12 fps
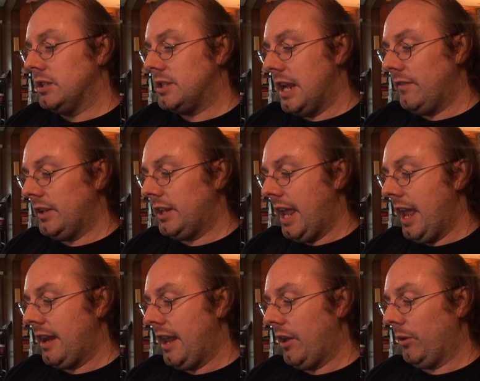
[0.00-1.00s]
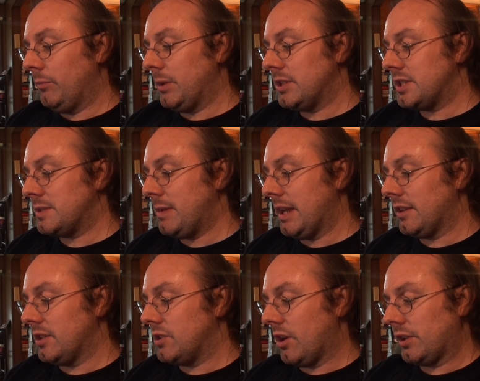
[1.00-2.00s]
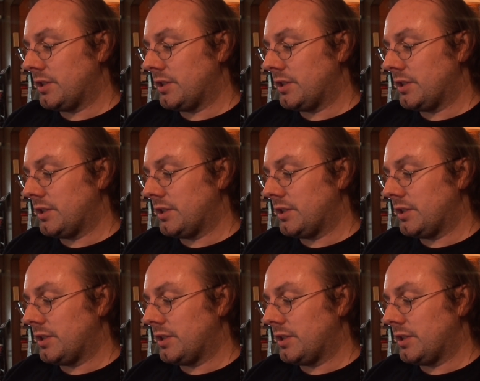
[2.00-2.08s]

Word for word: David can't help but suspect the dark